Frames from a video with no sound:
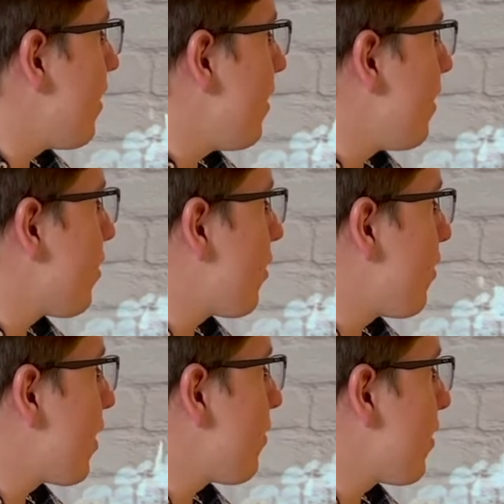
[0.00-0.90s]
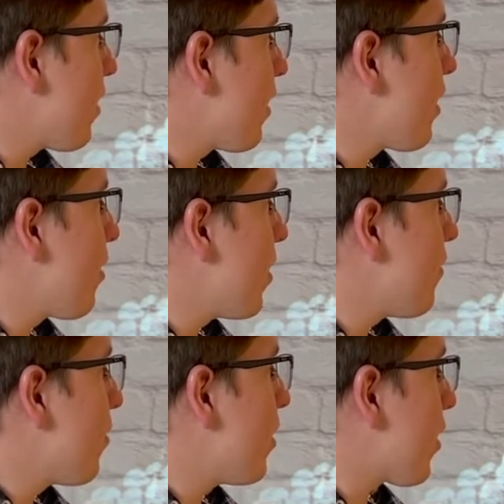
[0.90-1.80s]
so it was a bit of
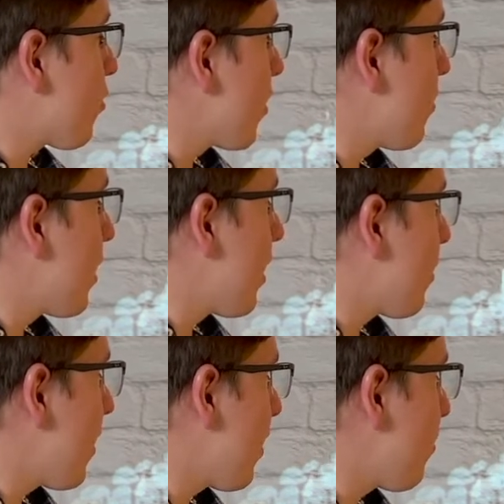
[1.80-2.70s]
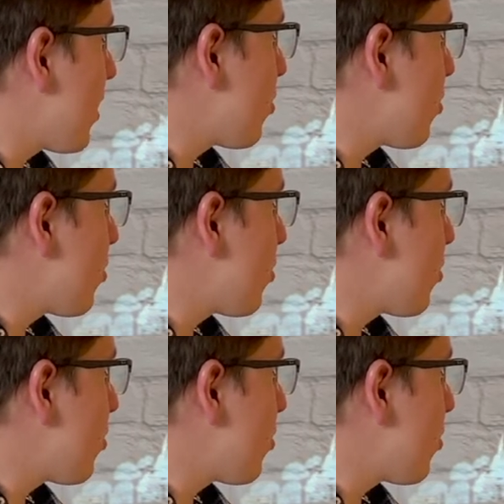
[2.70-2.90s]
a blustery one out there, which